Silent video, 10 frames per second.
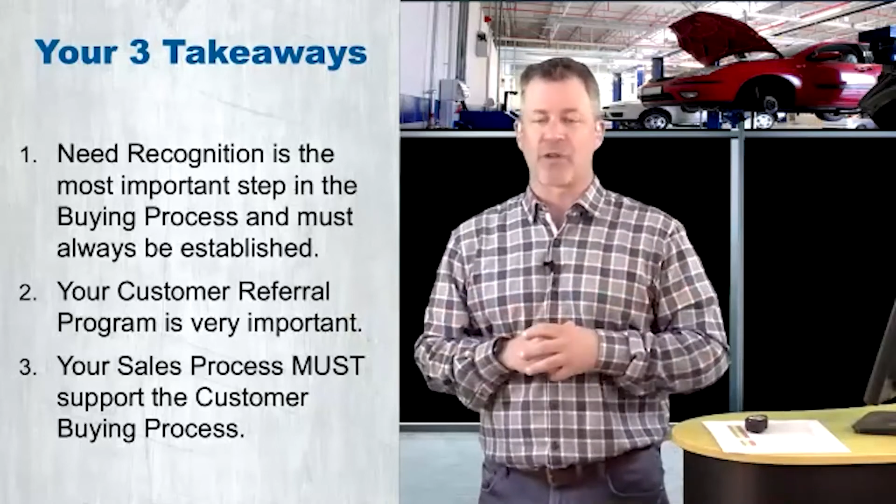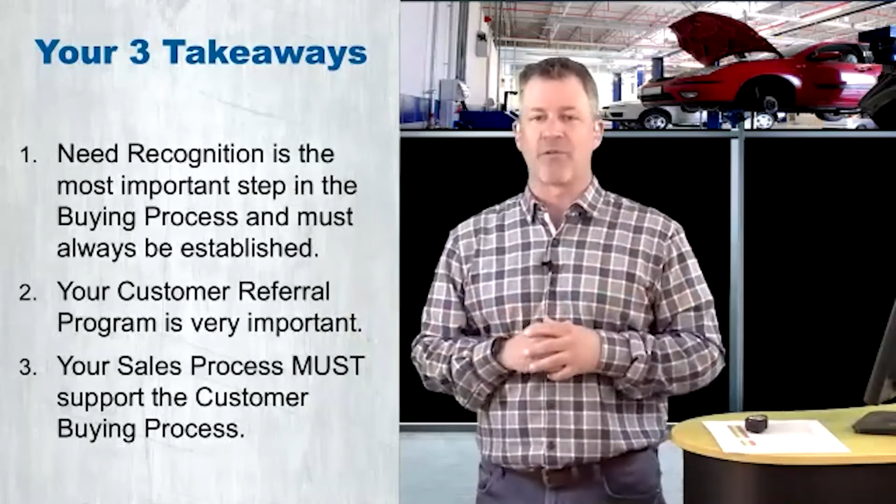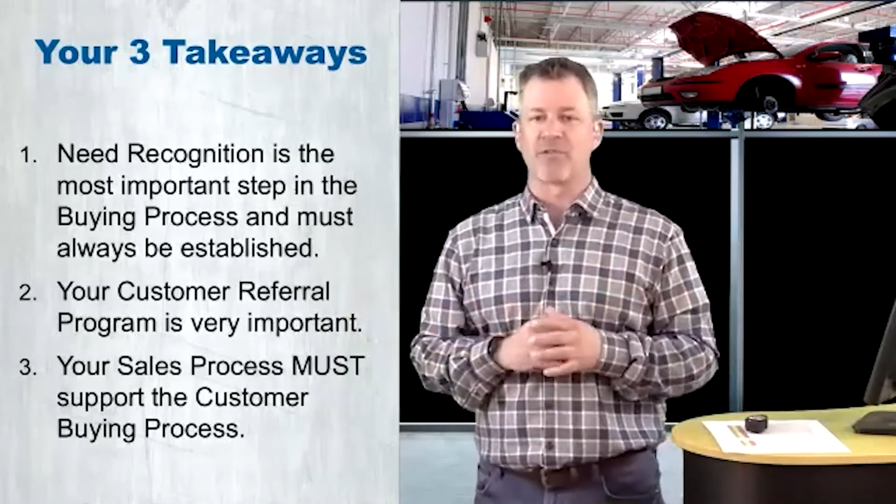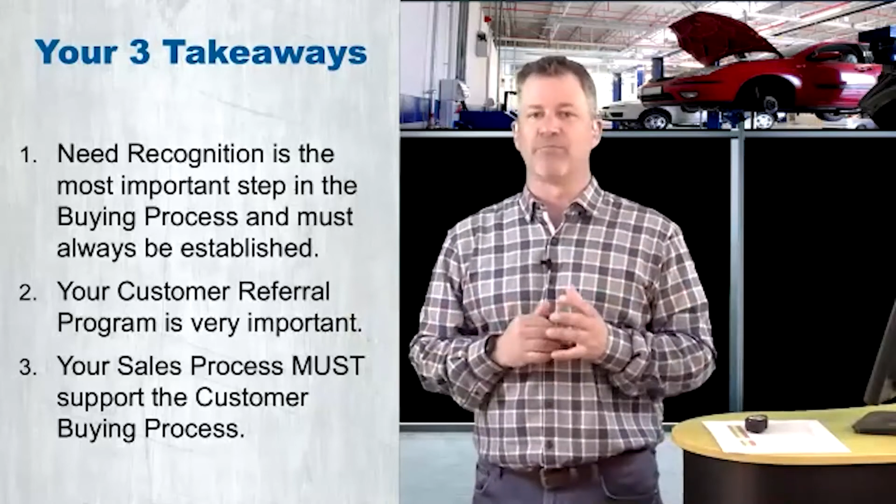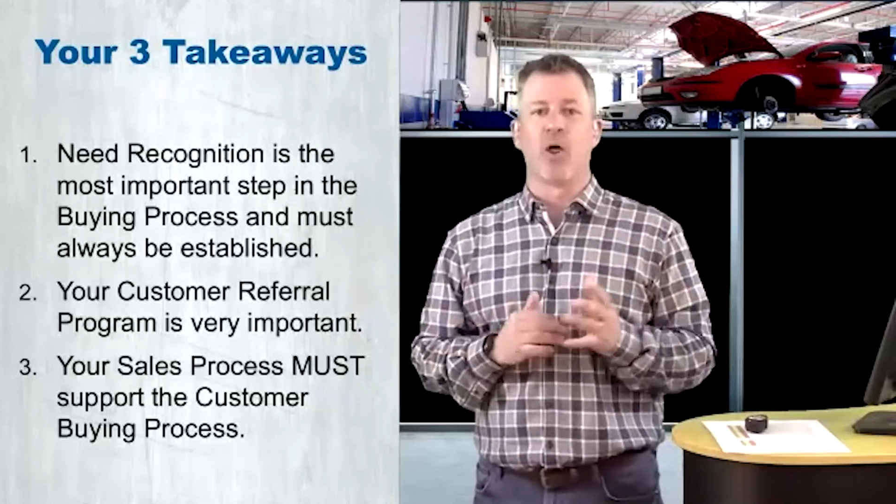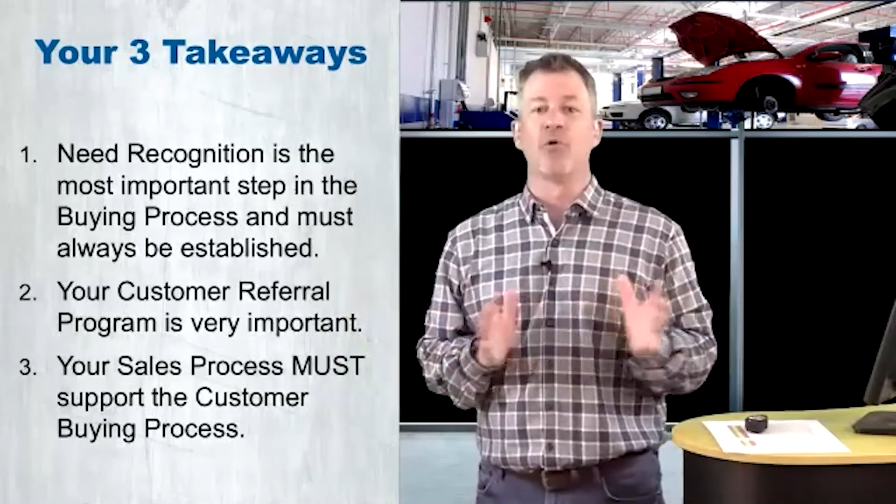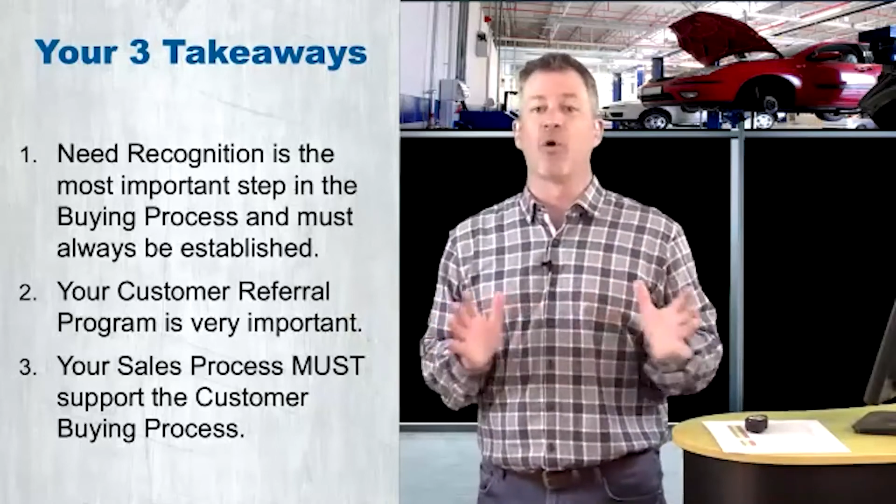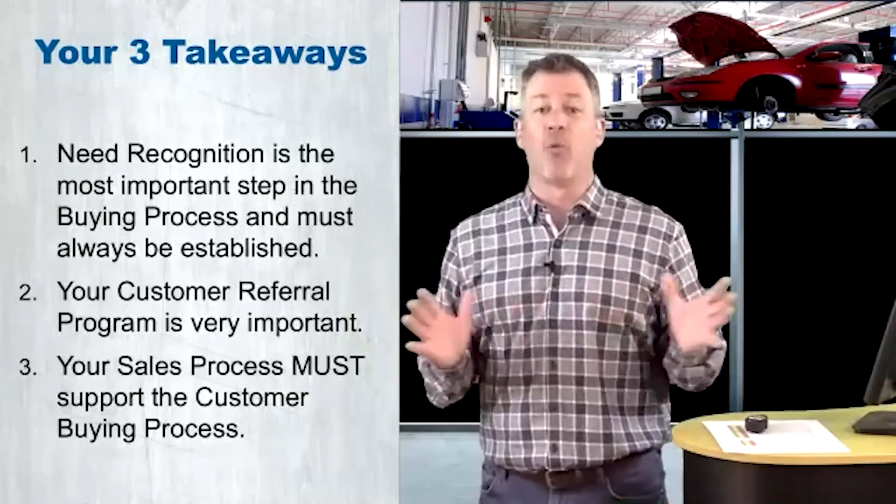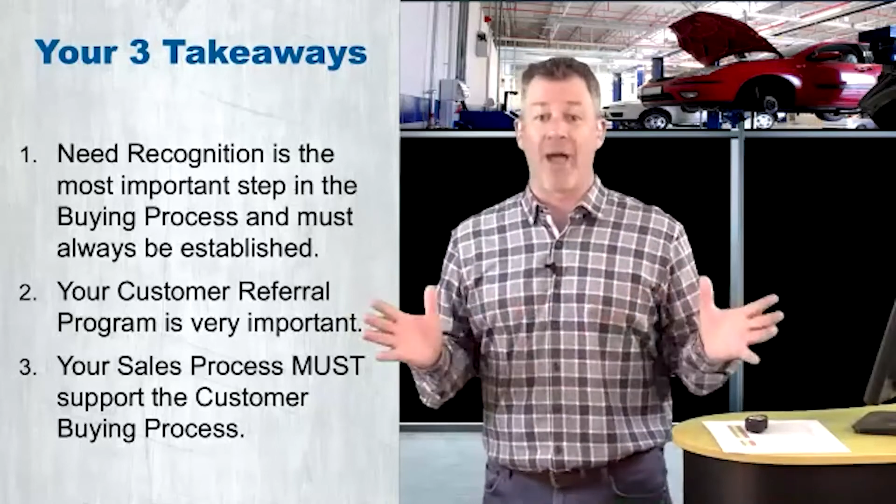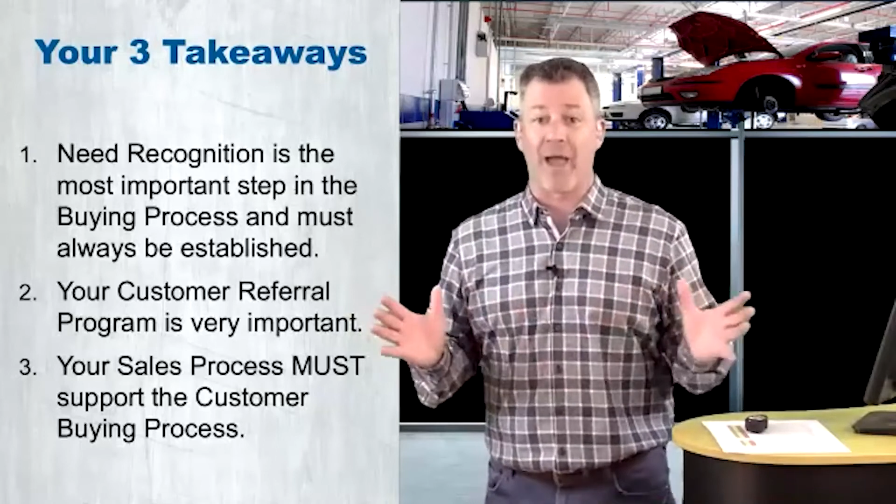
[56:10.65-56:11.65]
and I was blown
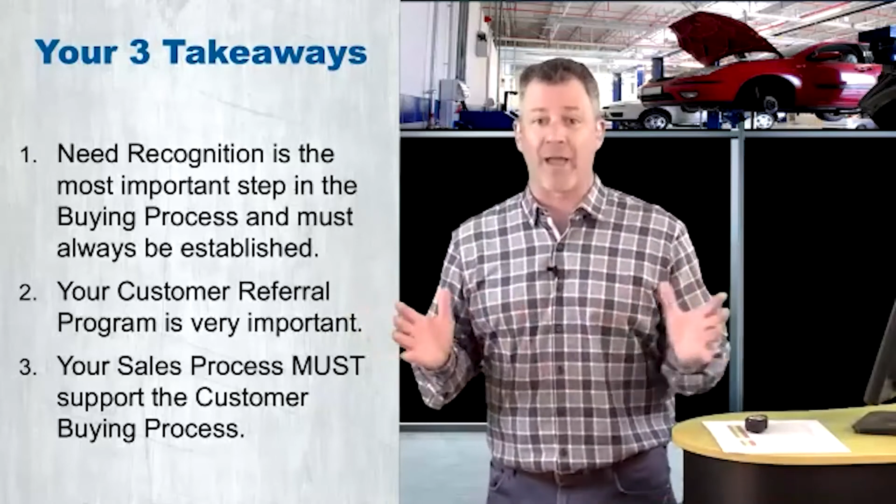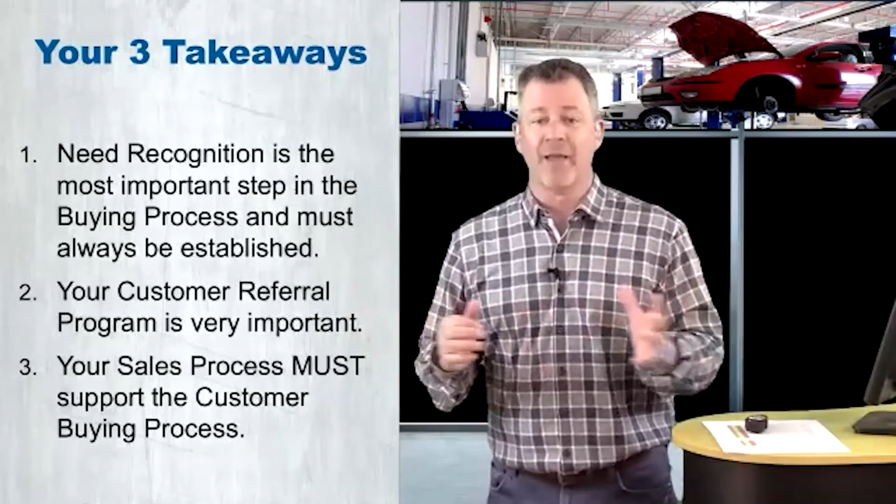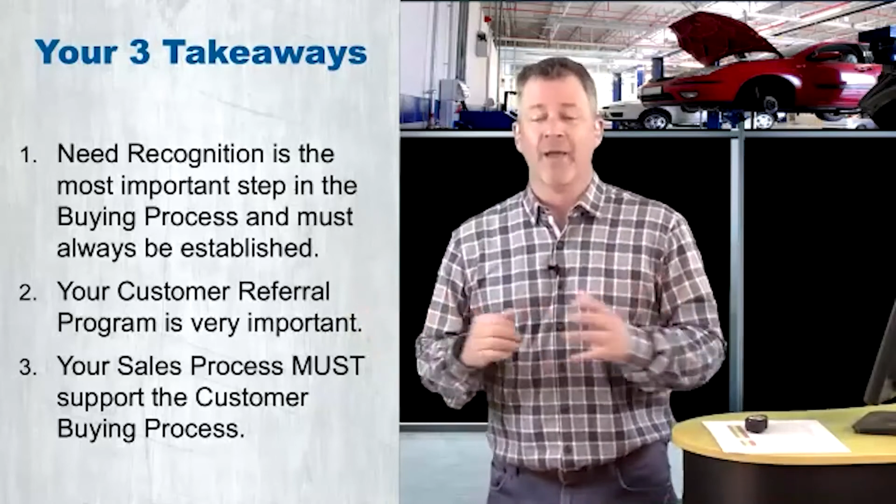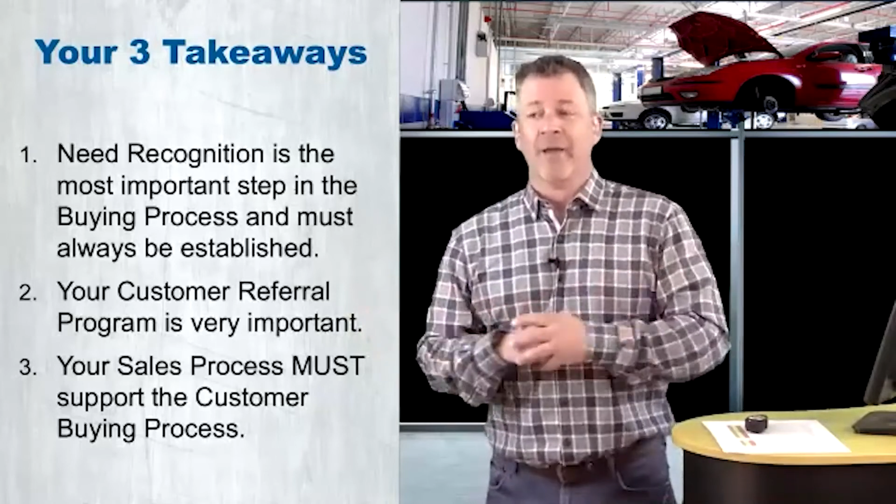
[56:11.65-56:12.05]
away.